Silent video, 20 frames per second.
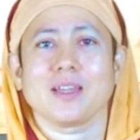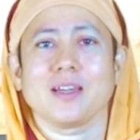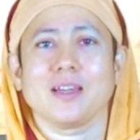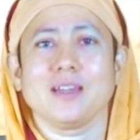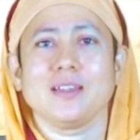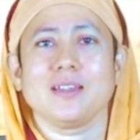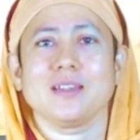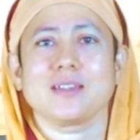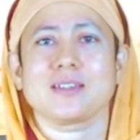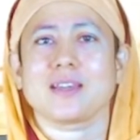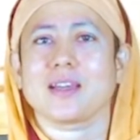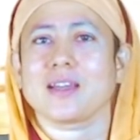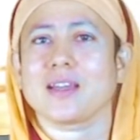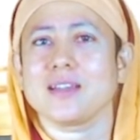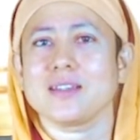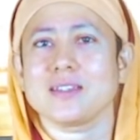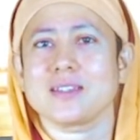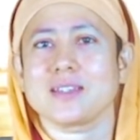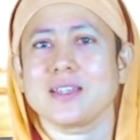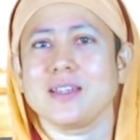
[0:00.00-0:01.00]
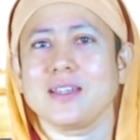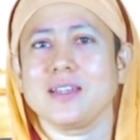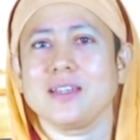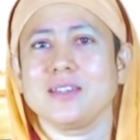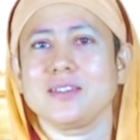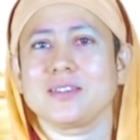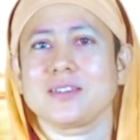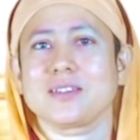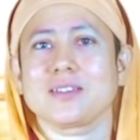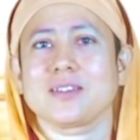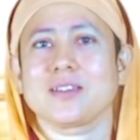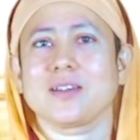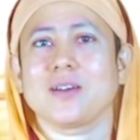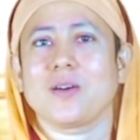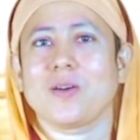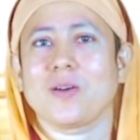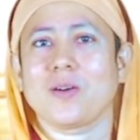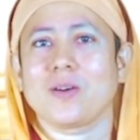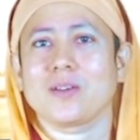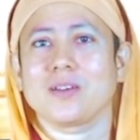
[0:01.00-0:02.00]
In the second
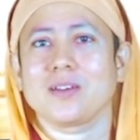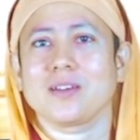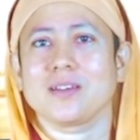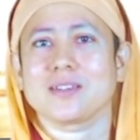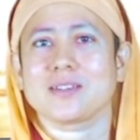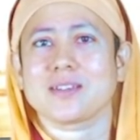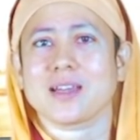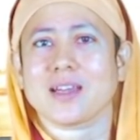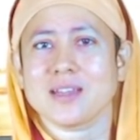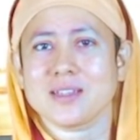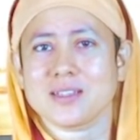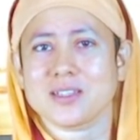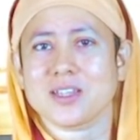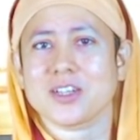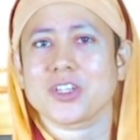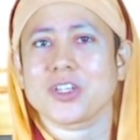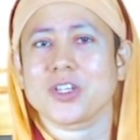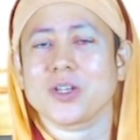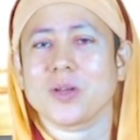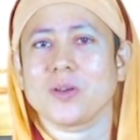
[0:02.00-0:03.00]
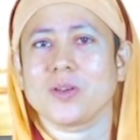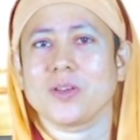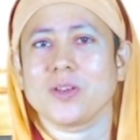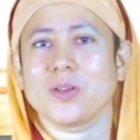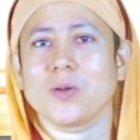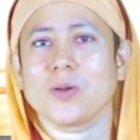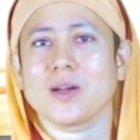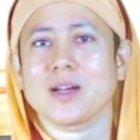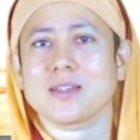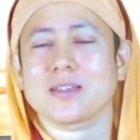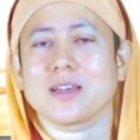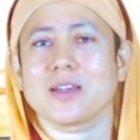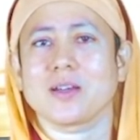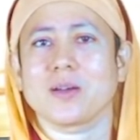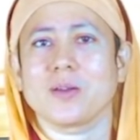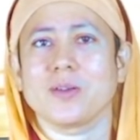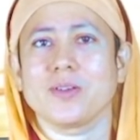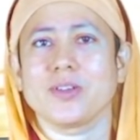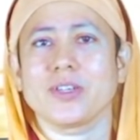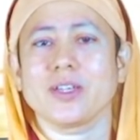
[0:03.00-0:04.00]
session on yoga
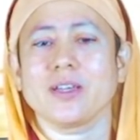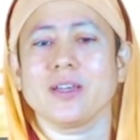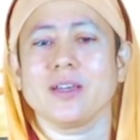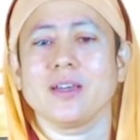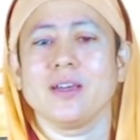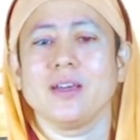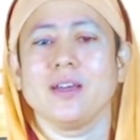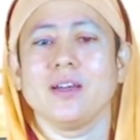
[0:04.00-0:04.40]
psychology,